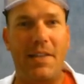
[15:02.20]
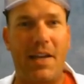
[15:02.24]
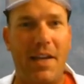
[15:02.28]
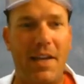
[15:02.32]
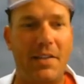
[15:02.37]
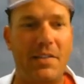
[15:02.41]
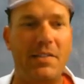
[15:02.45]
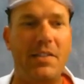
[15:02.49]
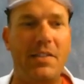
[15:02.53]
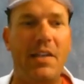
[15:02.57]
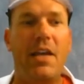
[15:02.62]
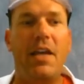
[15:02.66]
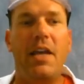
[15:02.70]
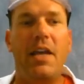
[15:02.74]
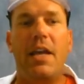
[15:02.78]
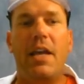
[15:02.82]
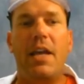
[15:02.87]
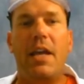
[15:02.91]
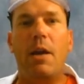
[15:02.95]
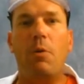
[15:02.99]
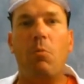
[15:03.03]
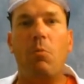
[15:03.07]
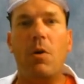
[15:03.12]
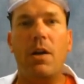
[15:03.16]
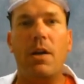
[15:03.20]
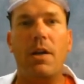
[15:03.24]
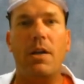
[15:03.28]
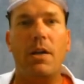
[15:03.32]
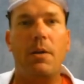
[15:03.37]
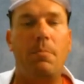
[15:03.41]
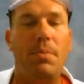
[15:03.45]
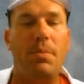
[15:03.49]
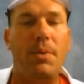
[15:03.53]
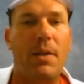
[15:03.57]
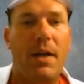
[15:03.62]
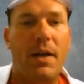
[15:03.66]
x, and we're going
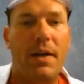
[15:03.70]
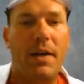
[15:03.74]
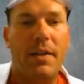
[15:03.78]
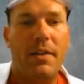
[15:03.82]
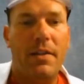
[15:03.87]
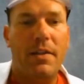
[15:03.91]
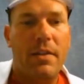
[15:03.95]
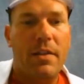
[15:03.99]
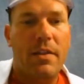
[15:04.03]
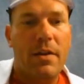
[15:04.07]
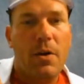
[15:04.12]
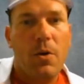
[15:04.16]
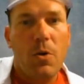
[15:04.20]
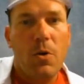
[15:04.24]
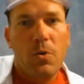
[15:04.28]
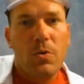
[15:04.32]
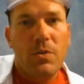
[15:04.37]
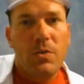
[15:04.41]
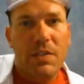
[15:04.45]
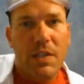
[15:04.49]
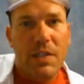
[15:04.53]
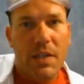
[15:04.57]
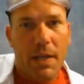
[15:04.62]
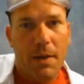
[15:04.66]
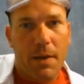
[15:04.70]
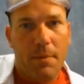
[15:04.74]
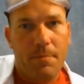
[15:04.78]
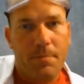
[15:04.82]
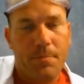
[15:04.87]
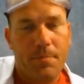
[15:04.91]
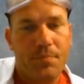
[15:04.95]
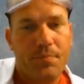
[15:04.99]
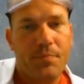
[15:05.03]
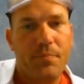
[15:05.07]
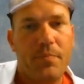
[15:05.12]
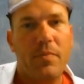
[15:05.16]
to plug those in.
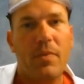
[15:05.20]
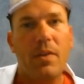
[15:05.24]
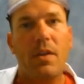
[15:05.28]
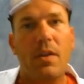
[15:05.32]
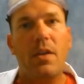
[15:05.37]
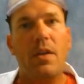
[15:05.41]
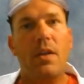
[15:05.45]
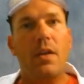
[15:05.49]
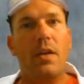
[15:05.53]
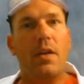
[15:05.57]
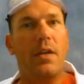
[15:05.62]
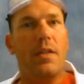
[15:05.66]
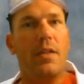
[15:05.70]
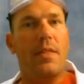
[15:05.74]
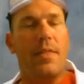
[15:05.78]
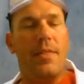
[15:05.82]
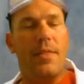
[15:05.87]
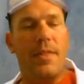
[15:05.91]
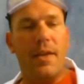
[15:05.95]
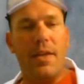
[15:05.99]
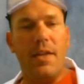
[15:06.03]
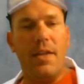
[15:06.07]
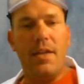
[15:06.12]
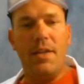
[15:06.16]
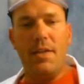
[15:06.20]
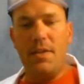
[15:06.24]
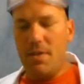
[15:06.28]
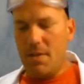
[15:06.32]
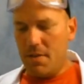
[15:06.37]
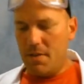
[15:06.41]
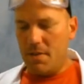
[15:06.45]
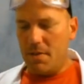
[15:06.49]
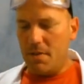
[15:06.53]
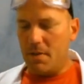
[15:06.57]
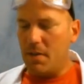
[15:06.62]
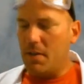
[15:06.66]

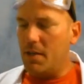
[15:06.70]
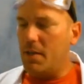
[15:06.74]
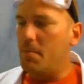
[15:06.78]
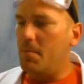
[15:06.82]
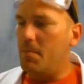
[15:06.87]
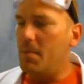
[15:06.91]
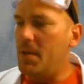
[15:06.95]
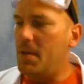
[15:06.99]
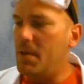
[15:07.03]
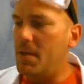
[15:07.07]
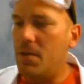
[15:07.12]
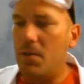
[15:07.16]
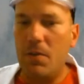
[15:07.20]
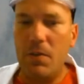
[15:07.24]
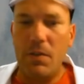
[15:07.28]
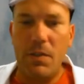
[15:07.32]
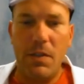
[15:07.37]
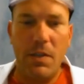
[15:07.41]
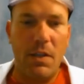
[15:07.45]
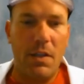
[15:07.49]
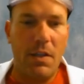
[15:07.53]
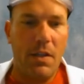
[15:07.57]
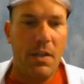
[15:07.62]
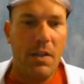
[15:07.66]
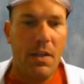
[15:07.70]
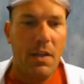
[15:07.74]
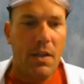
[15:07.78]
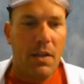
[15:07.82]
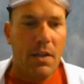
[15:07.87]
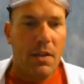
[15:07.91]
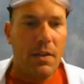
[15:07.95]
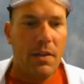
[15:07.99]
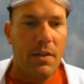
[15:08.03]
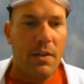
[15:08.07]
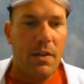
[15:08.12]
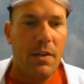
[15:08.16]
Then you're going to be using
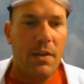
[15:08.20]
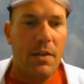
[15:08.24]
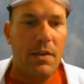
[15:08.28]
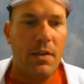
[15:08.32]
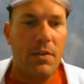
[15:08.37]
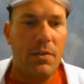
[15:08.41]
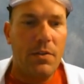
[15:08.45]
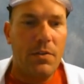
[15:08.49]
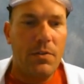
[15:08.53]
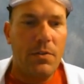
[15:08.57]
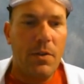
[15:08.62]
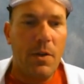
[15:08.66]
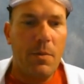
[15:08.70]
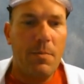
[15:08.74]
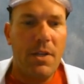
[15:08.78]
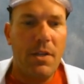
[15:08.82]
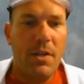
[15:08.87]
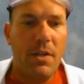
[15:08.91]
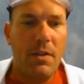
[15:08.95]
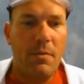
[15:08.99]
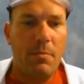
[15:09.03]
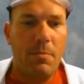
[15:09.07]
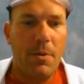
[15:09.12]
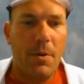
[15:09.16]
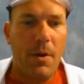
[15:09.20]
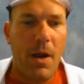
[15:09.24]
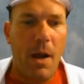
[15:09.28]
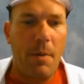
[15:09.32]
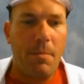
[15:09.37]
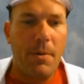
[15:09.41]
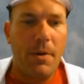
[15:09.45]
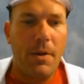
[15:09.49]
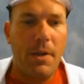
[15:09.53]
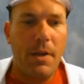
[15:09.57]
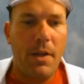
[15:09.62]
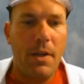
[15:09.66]
the distributive
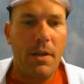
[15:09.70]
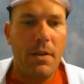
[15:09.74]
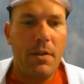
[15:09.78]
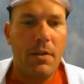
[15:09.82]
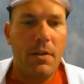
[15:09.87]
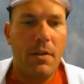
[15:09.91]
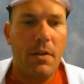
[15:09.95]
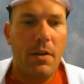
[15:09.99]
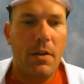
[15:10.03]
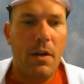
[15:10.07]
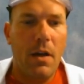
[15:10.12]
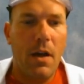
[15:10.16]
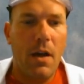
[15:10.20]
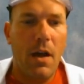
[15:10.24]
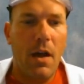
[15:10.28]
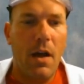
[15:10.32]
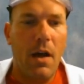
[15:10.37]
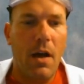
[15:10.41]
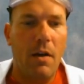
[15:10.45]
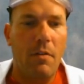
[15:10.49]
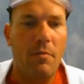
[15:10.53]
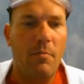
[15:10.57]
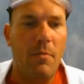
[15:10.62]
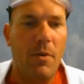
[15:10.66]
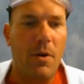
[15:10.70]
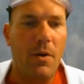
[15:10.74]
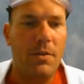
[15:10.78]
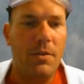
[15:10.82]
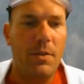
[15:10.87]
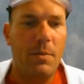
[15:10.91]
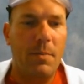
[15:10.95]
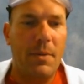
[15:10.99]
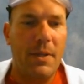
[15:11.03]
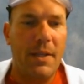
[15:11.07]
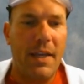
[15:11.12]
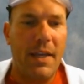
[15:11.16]
property of
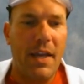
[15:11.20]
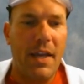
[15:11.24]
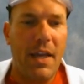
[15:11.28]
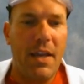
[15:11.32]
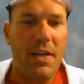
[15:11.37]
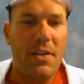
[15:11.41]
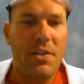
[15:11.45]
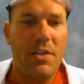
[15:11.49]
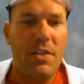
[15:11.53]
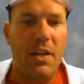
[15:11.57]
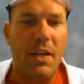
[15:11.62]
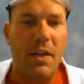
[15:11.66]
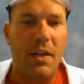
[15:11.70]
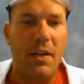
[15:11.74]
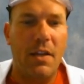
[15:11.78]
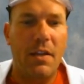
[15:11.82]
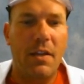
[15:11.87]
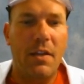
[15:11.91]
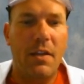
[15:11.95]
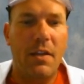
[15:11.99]
multiplication.